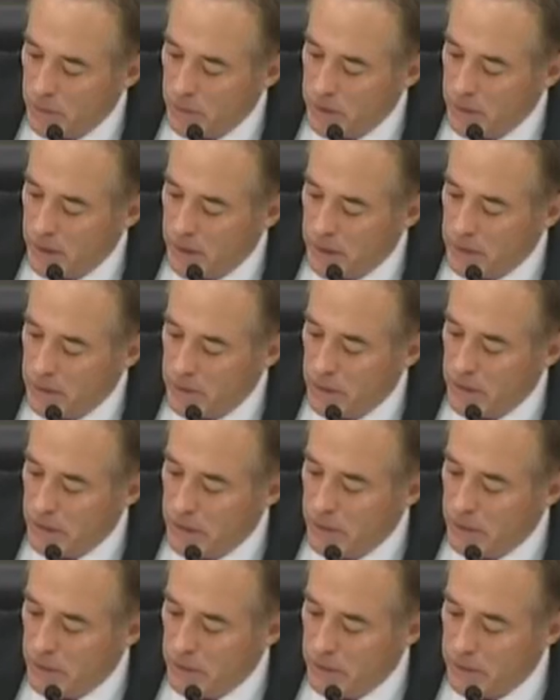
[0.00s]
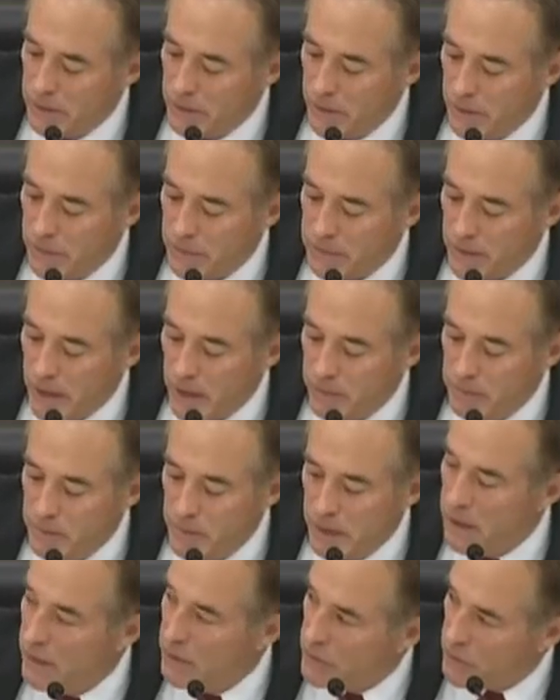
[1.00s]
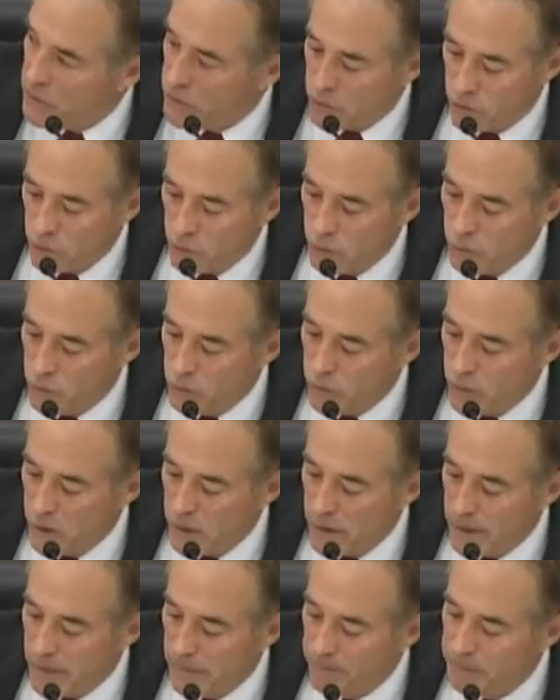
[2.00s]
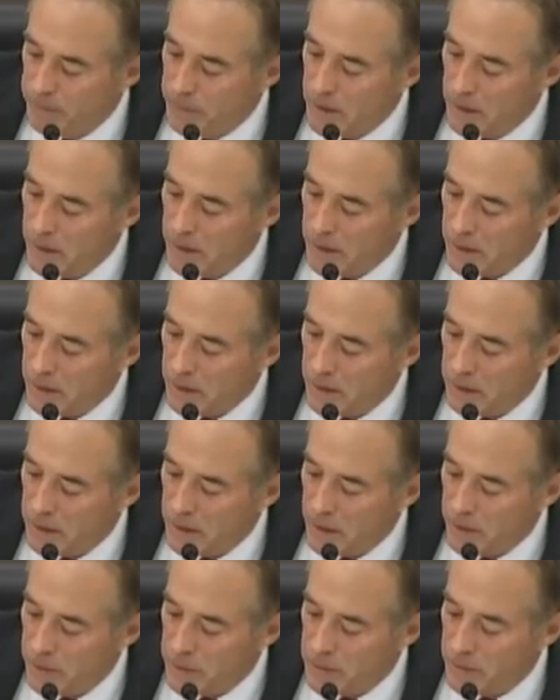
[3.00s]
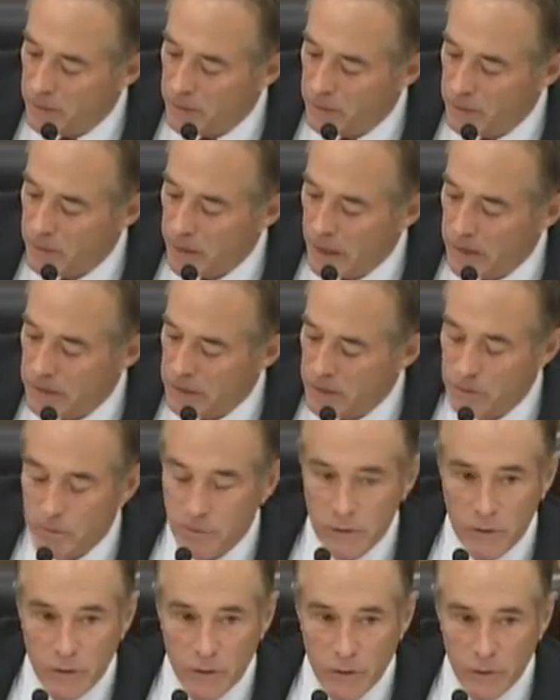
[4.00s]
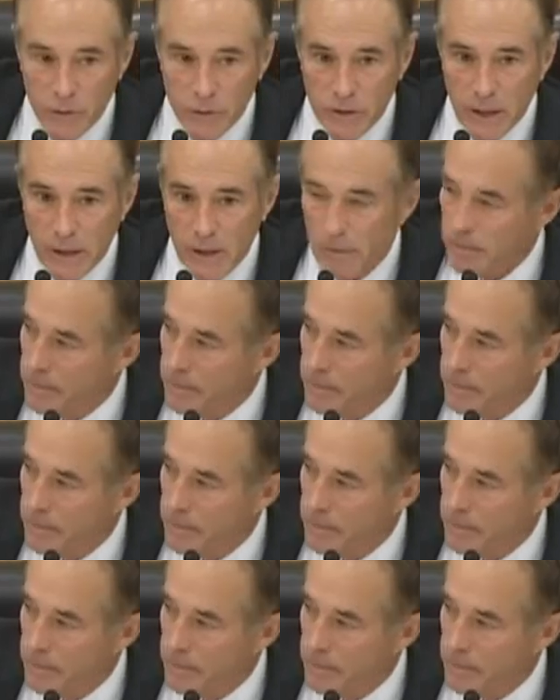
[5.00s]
Like to yield 5 minutes to the Congressman from Kansas, Mr. Huelskamp.